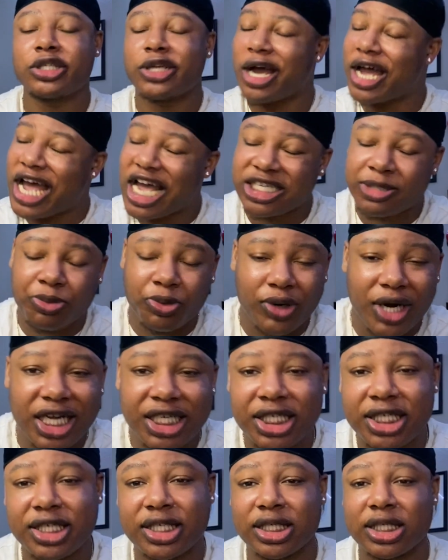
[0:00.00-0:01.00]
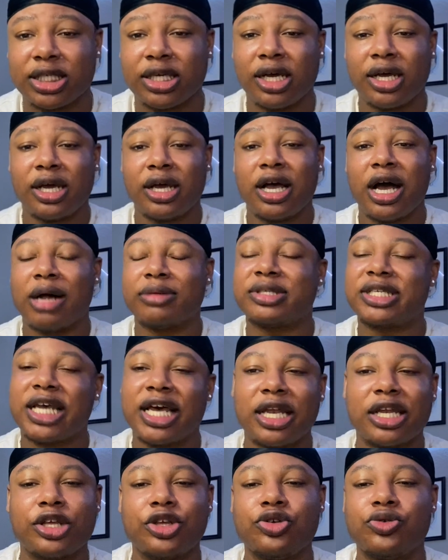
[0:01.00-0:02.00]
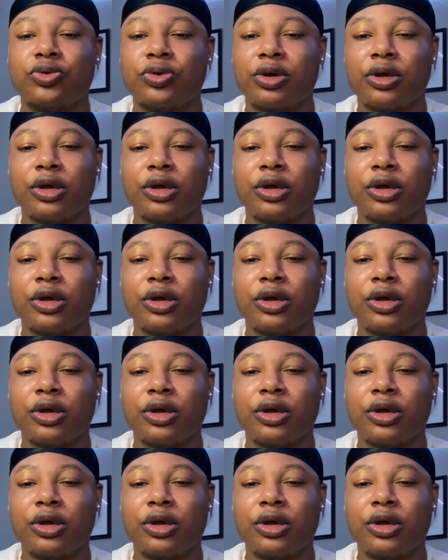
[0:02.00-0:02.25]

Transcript: y'all aspirations. I'm telling you.